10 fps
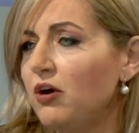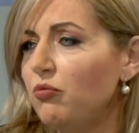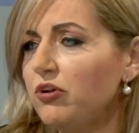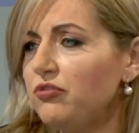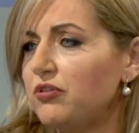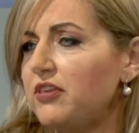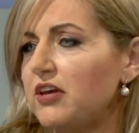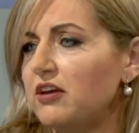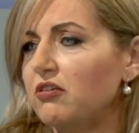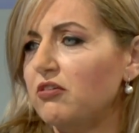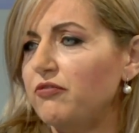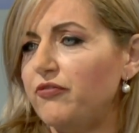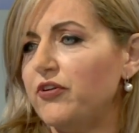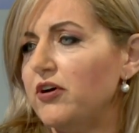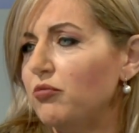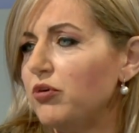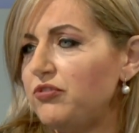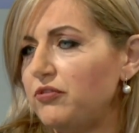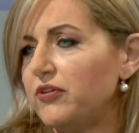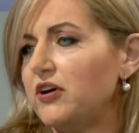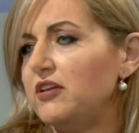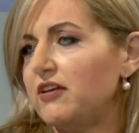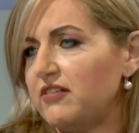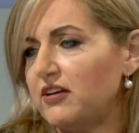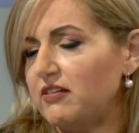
What do you think of what you've heard Assaad